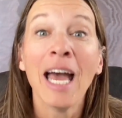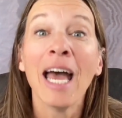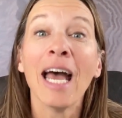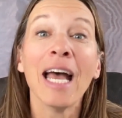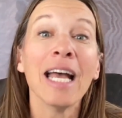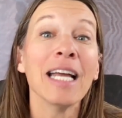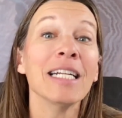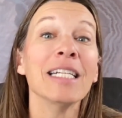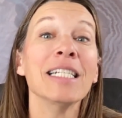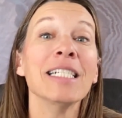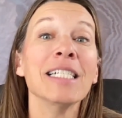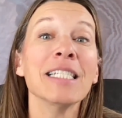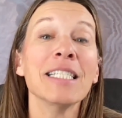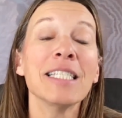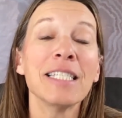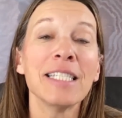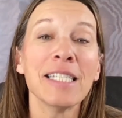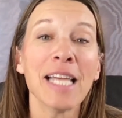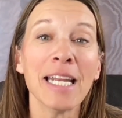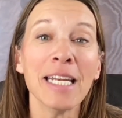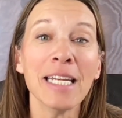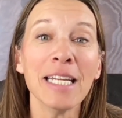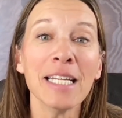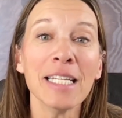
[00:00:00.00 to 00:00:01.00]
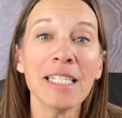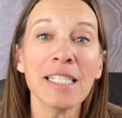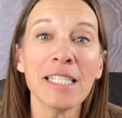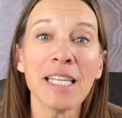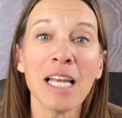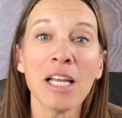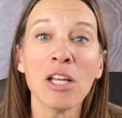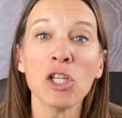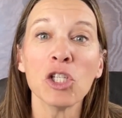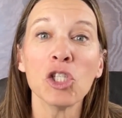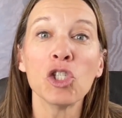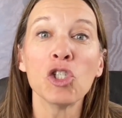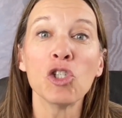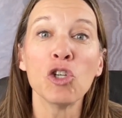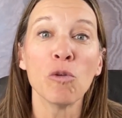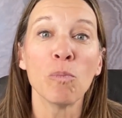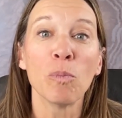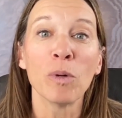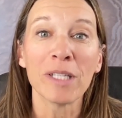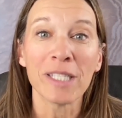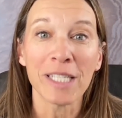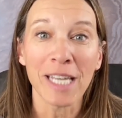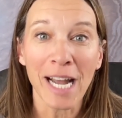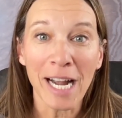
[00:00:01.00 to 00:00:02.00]
and it is sending cells to
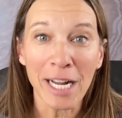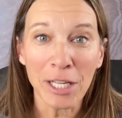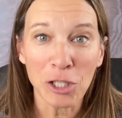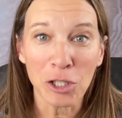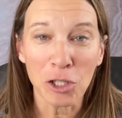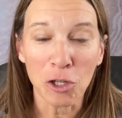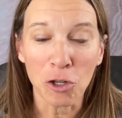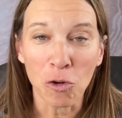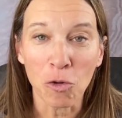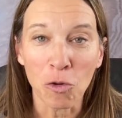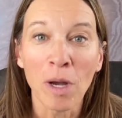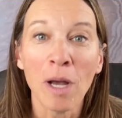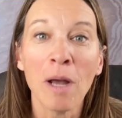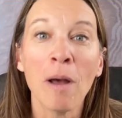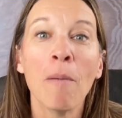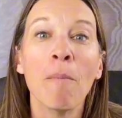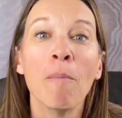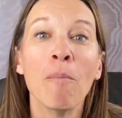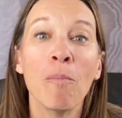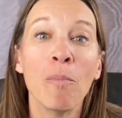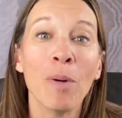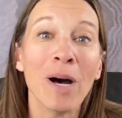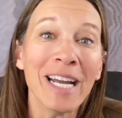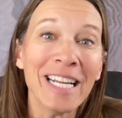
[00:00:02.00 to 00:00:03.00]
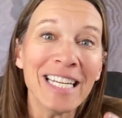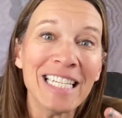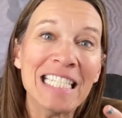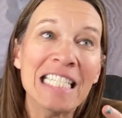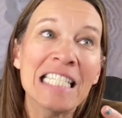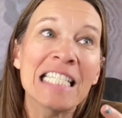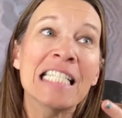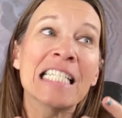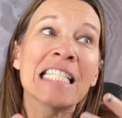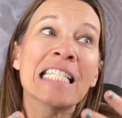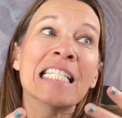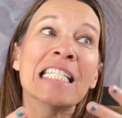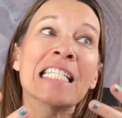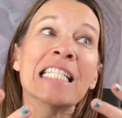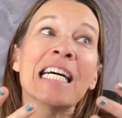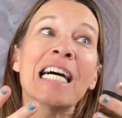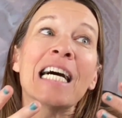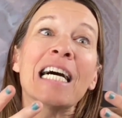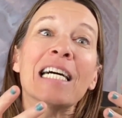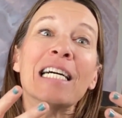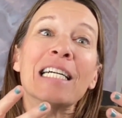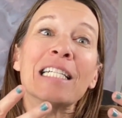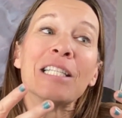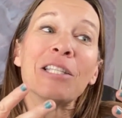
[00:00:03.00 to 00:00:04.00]
protect you, but
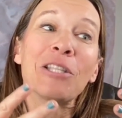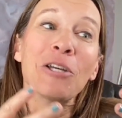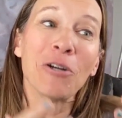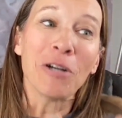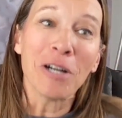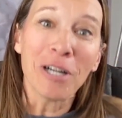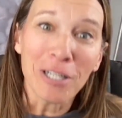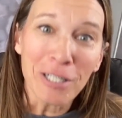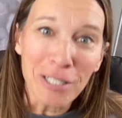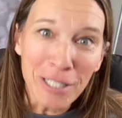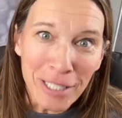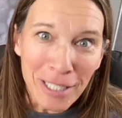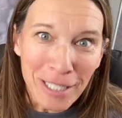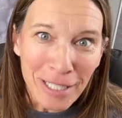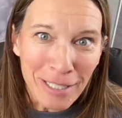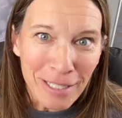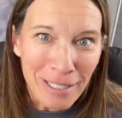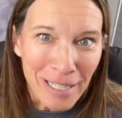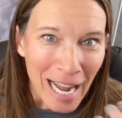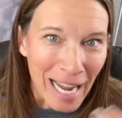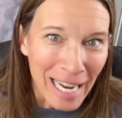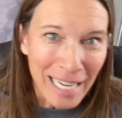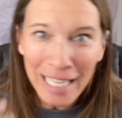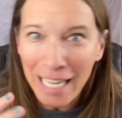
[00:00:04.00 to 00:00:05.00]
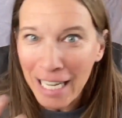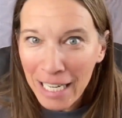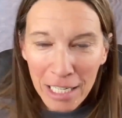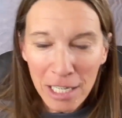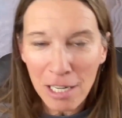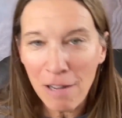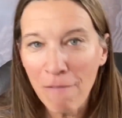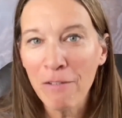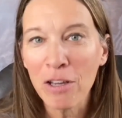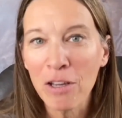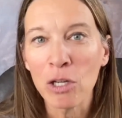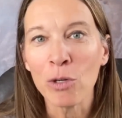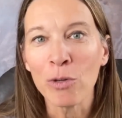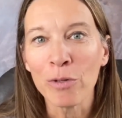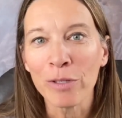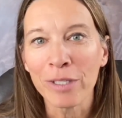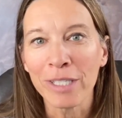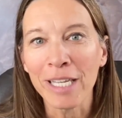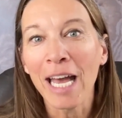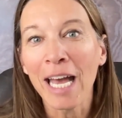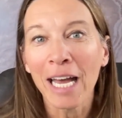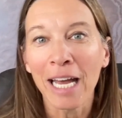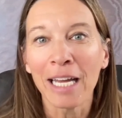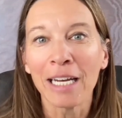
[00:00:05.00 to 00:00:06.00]
they're kind of getting confused
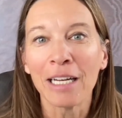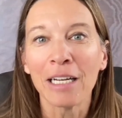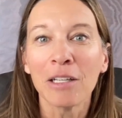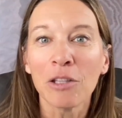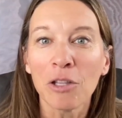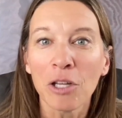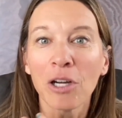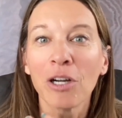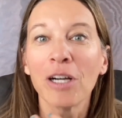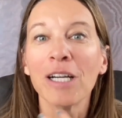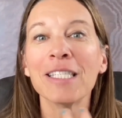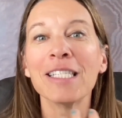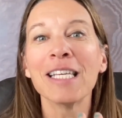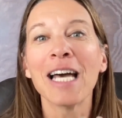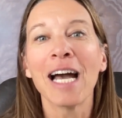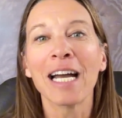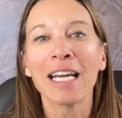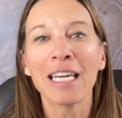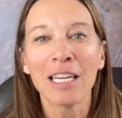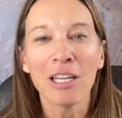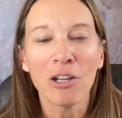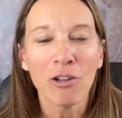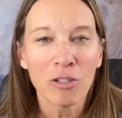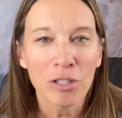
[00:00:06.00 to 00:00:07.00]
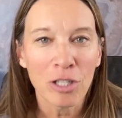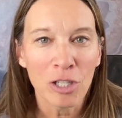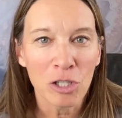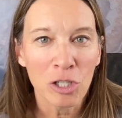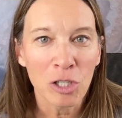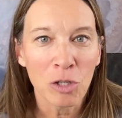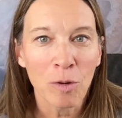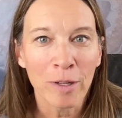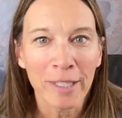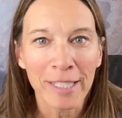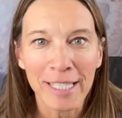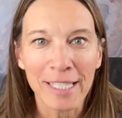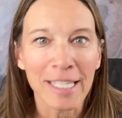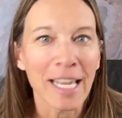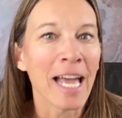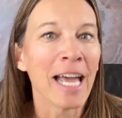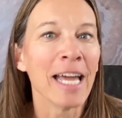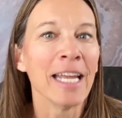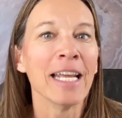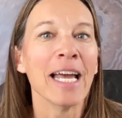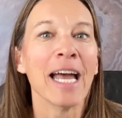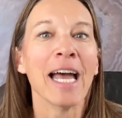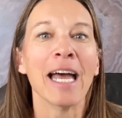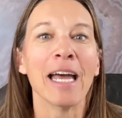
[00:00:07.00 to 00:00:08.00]
and they're attacking your tissue
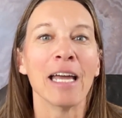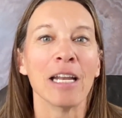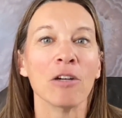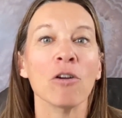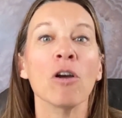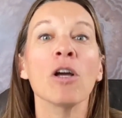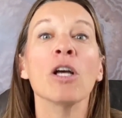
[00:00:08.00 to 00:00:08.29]
instead and